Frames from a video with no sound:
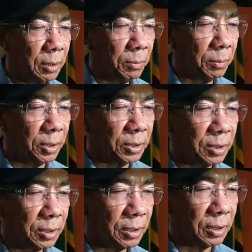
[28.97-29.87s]

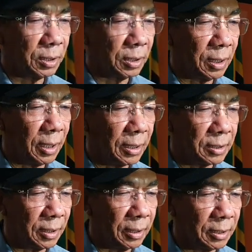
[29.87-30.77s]
But
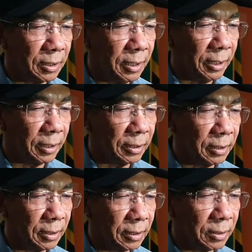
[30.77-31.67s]
last night, killing
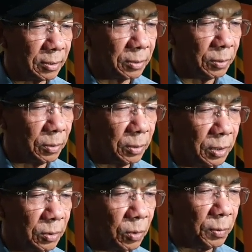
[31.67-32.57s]

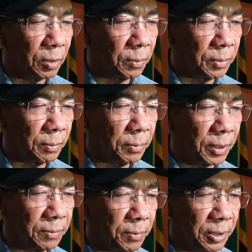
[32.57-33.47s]
is opening up the
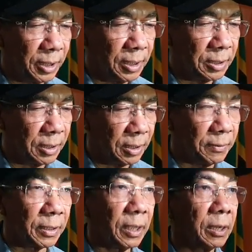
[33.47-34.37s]
potential of
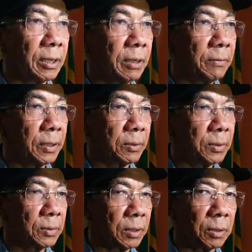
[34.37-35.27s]
a gang conflict,
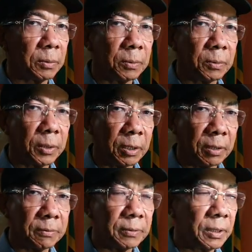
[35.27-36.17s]
which we are aware
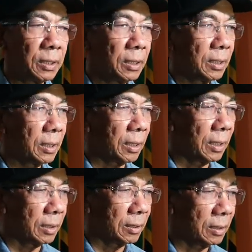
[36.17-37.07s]
of,
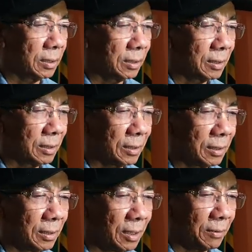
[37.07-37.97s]
and
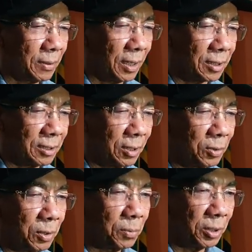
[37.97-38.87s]
I've asked, and I know
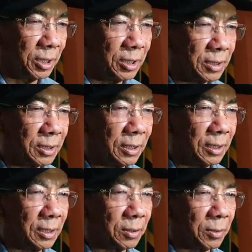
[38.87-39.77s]
the police
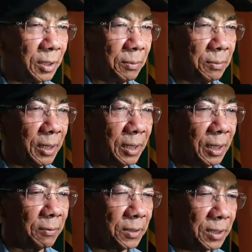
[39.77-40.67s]
is going to take
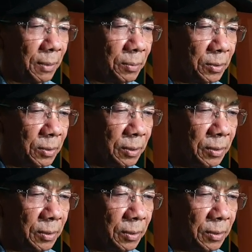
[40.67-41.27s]
every step to